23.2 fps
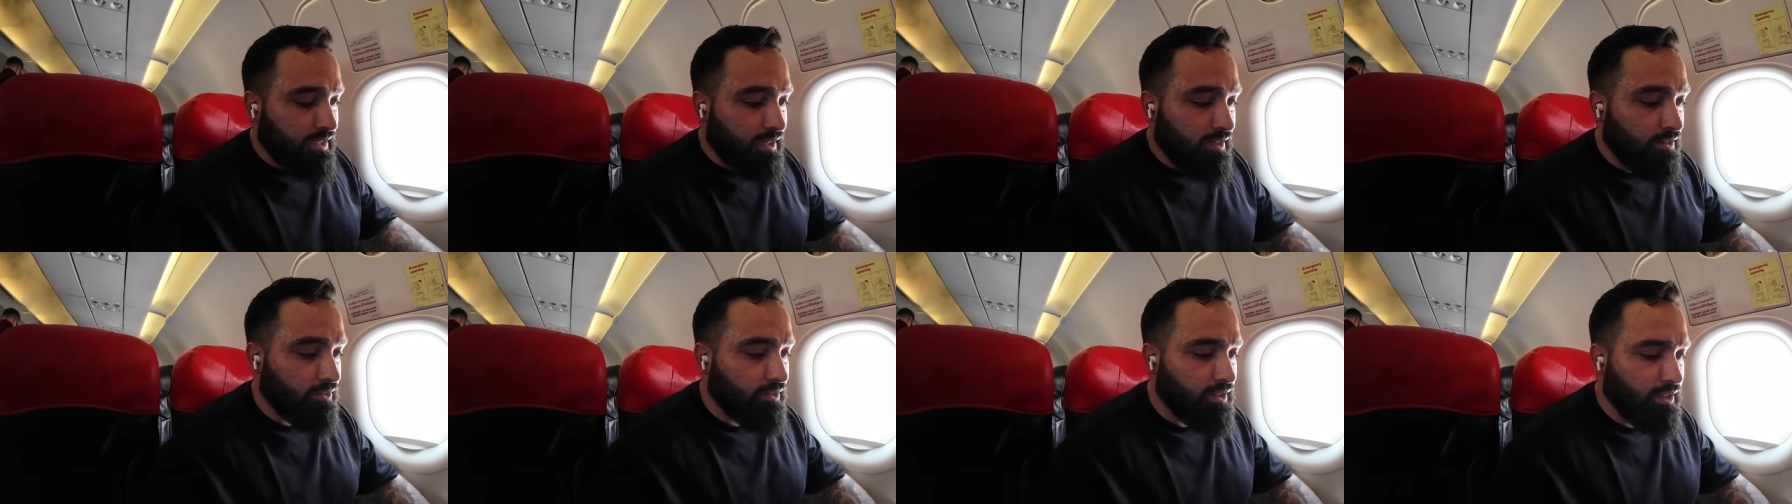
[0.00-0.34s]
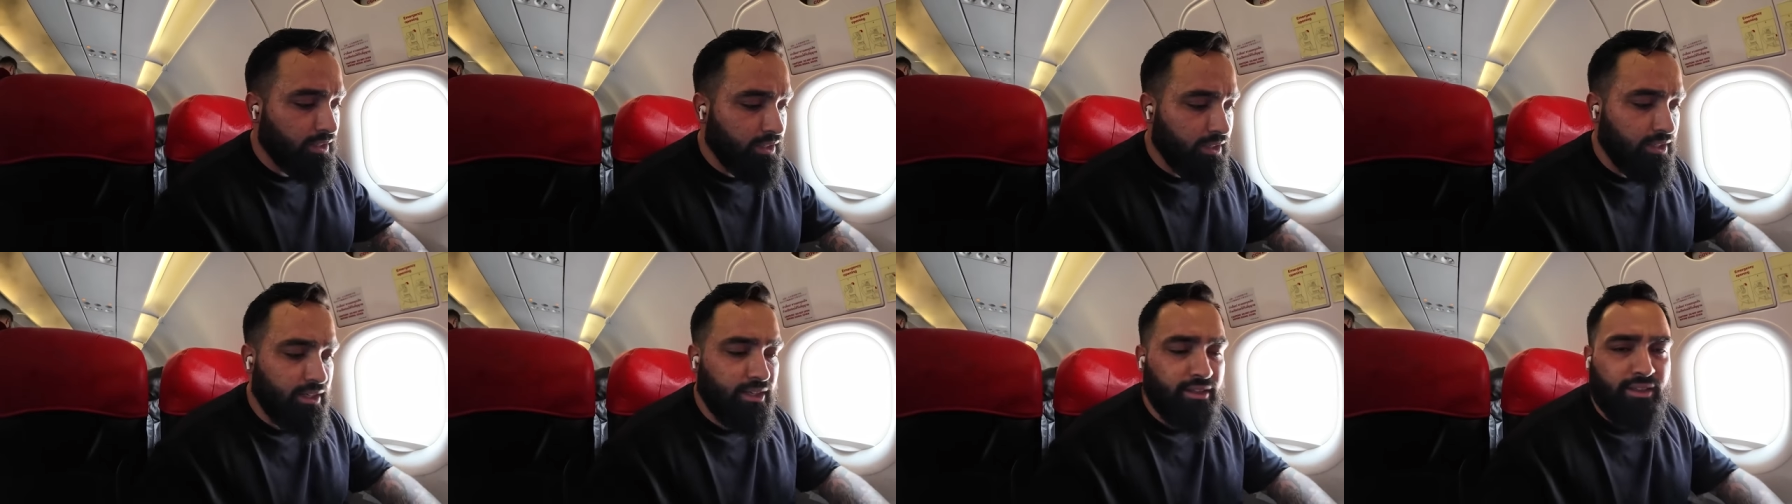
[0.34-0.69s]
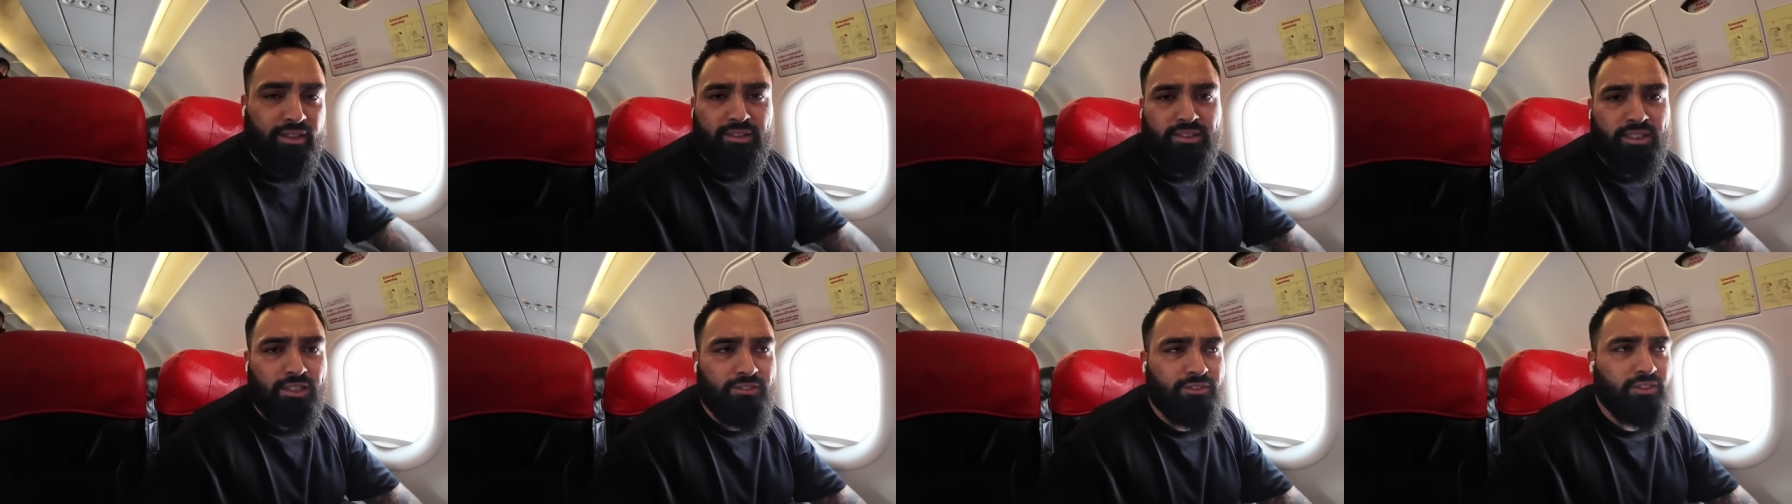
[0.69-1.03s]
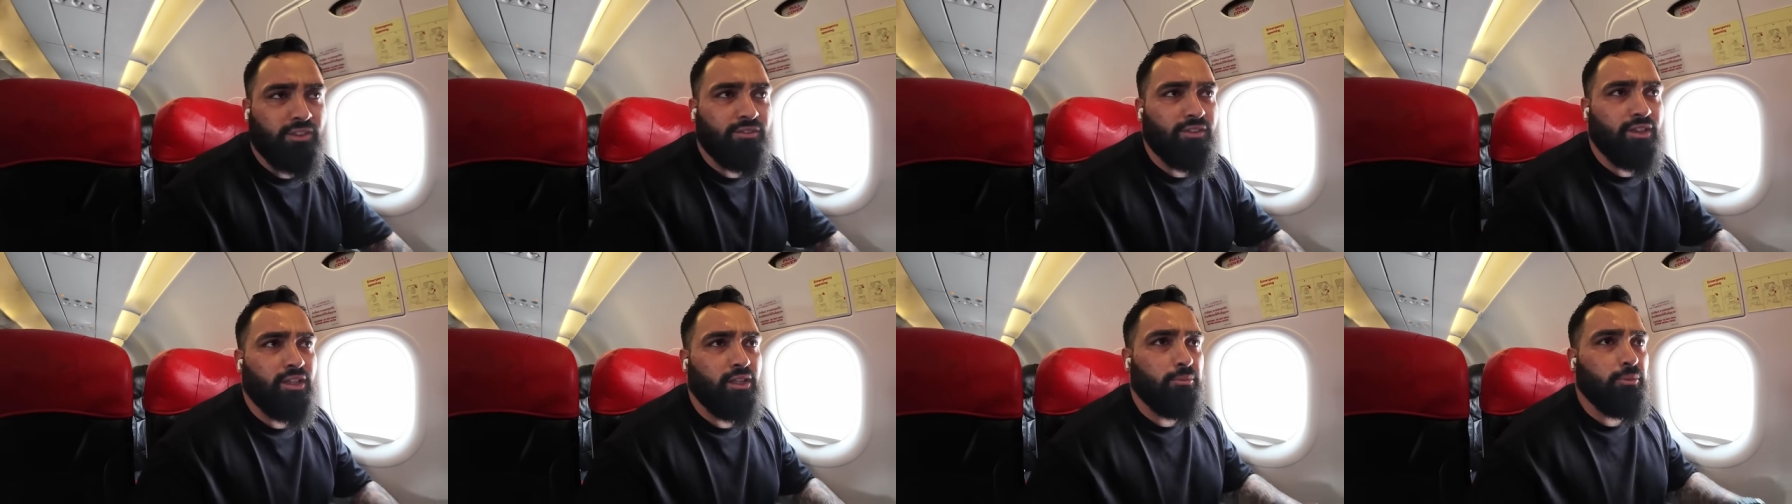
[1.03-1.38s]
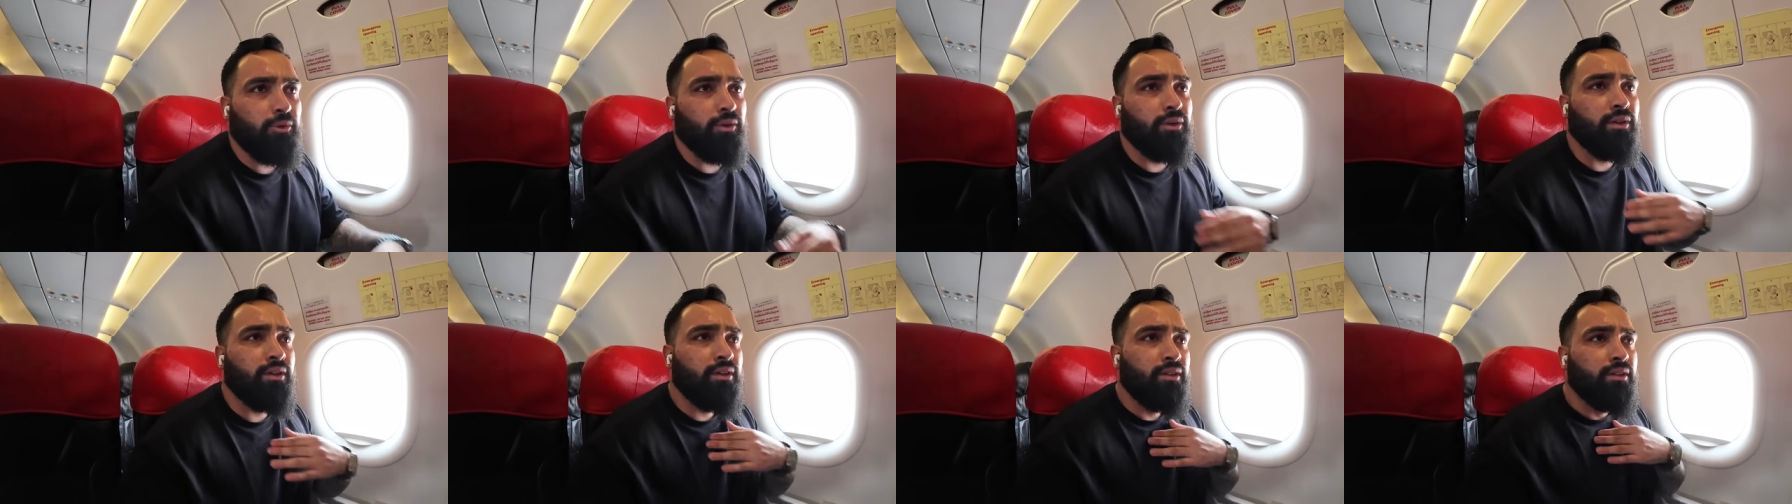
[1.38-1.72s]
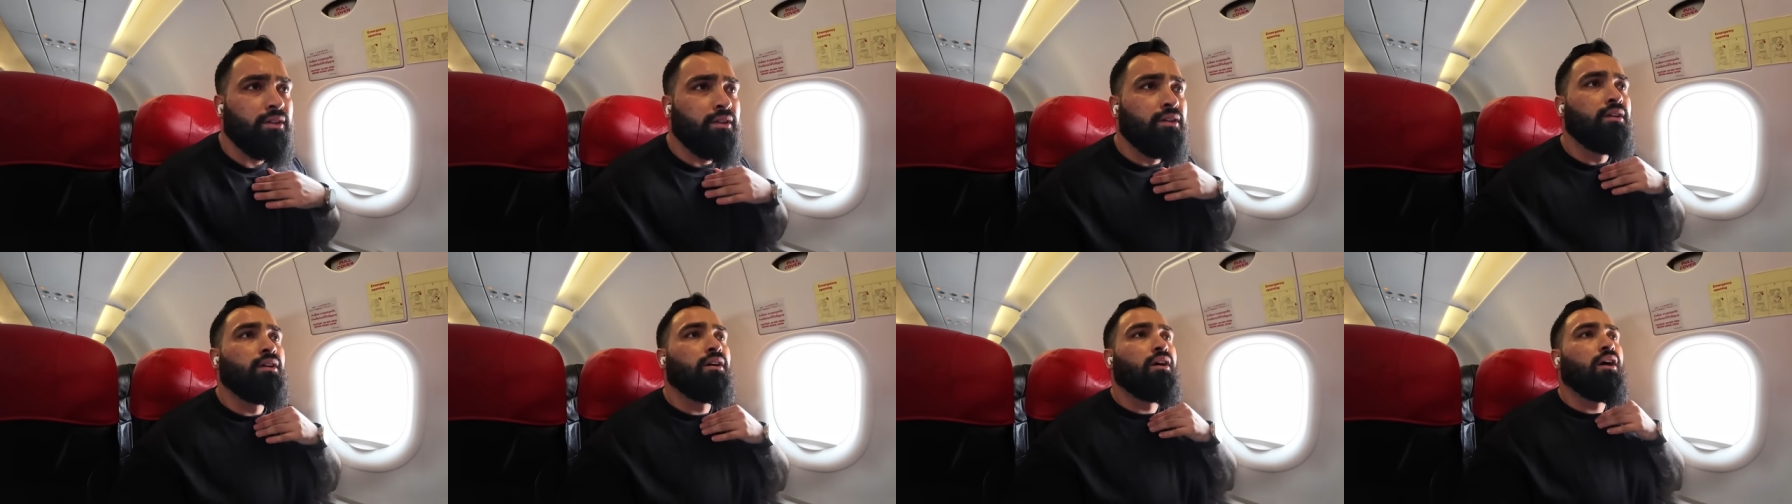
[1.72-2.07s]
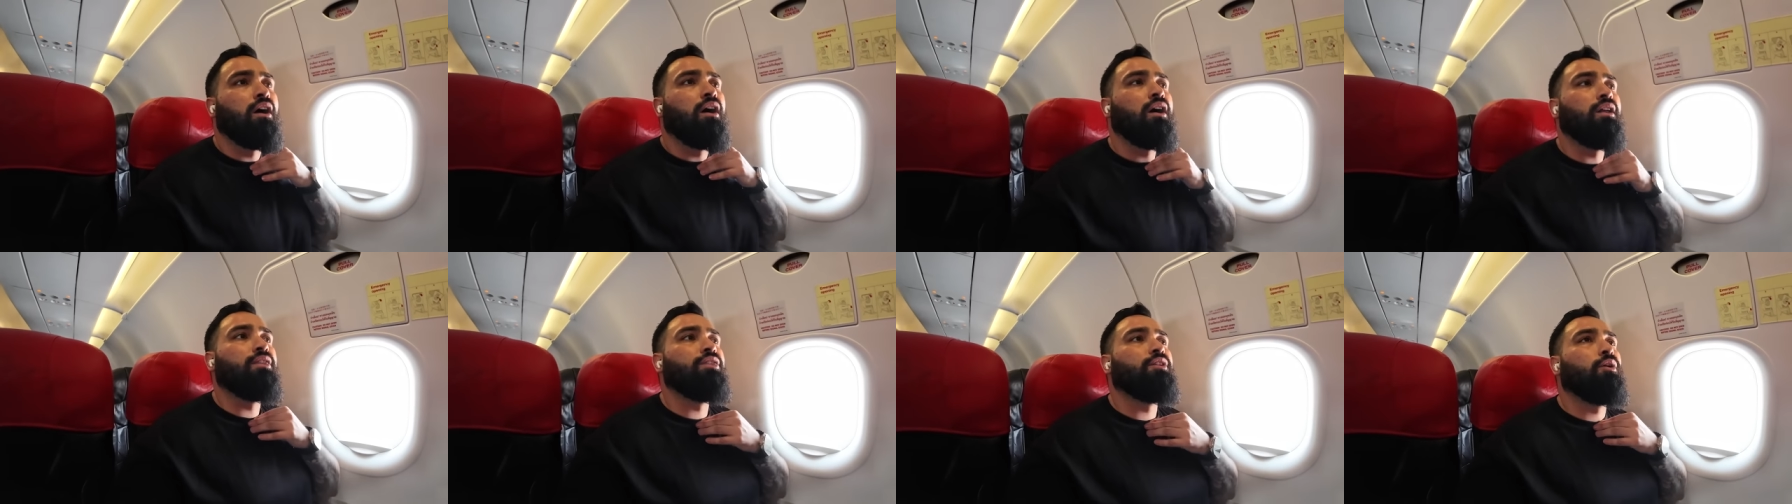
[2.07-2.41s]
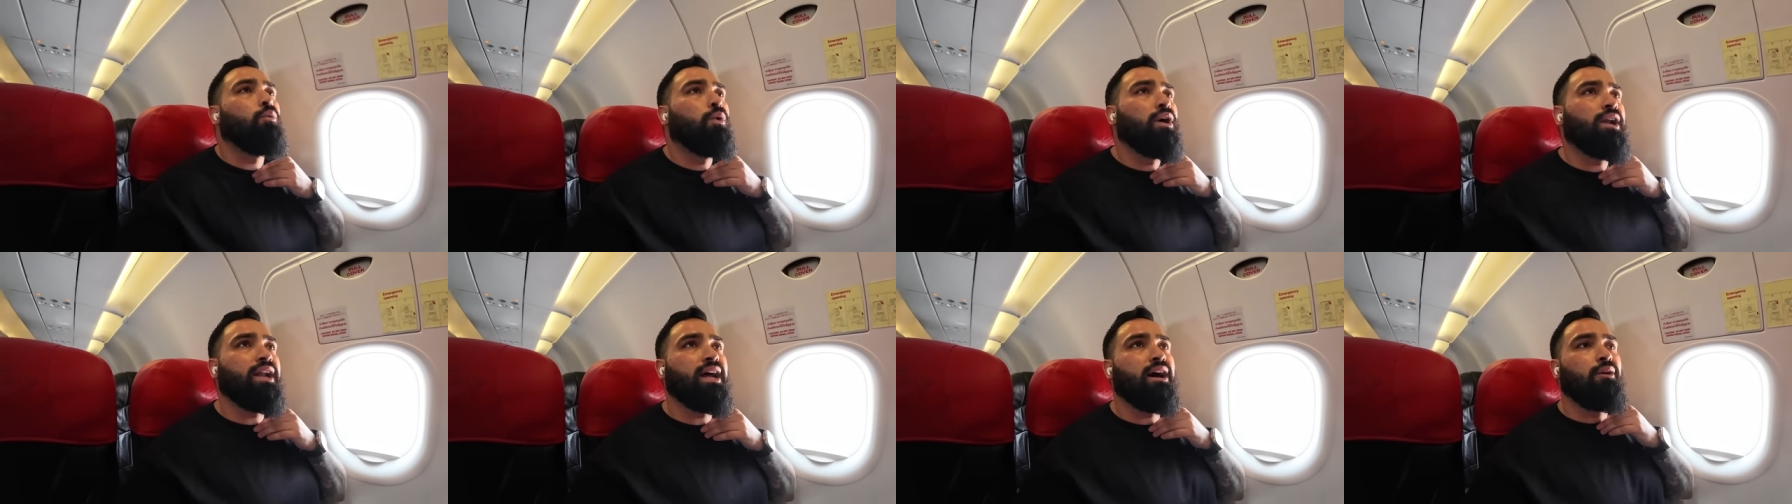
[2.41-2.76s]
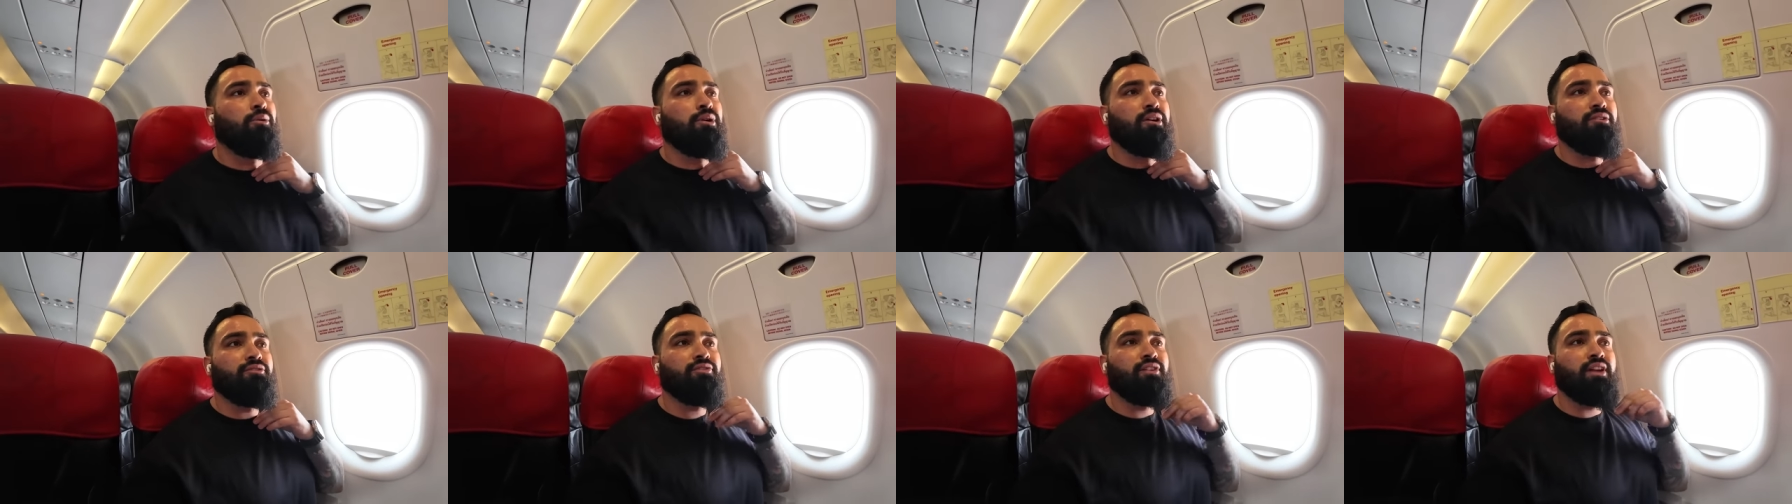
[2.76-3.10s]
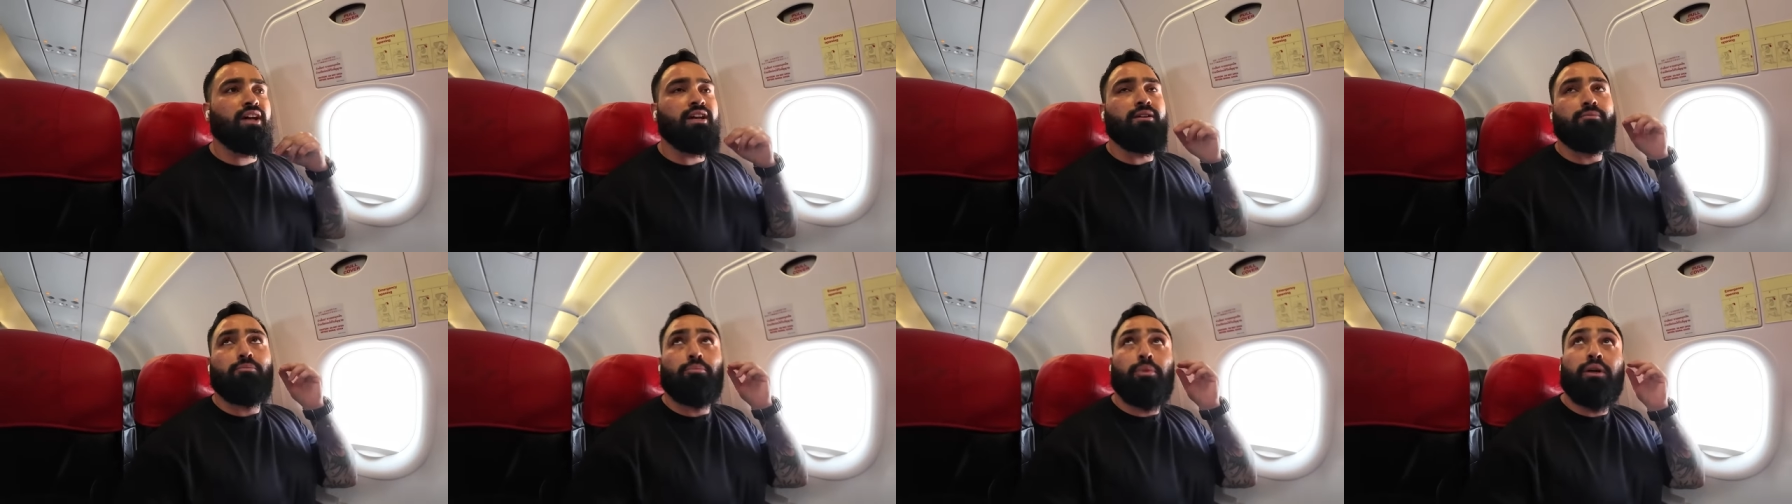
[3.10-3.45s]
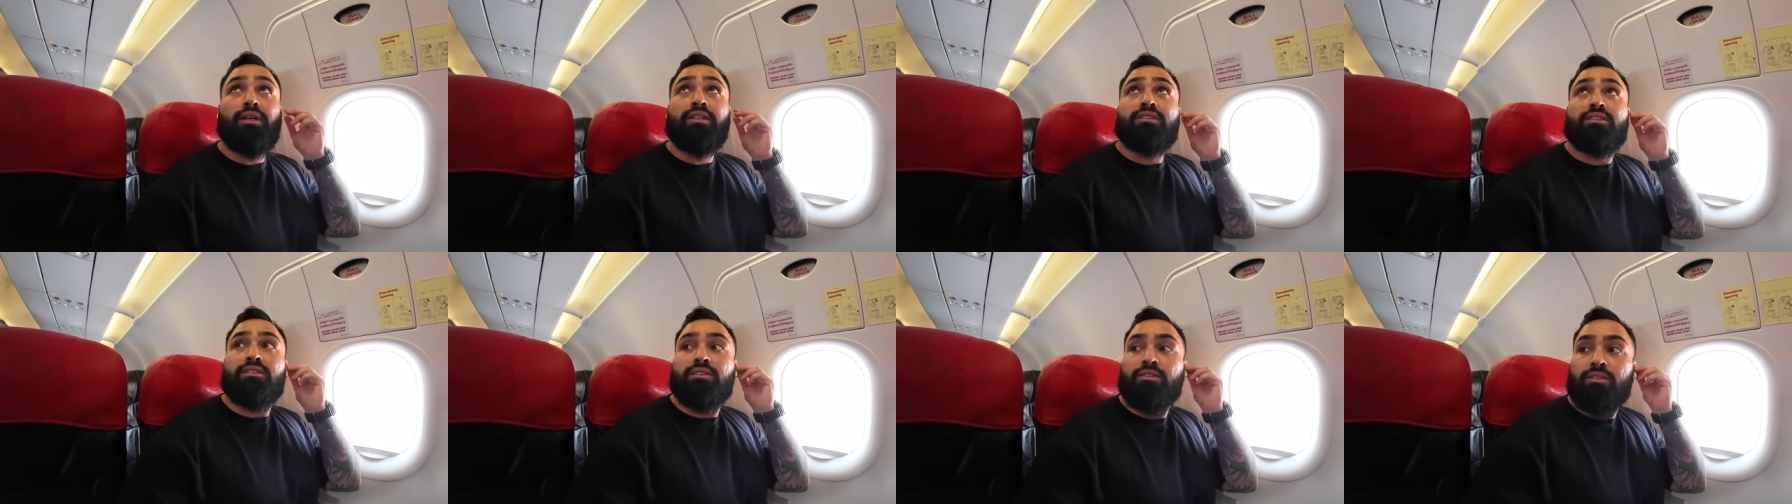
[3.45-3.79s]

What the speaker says: I don't think any of that stuff's available on the 1 hour flight, but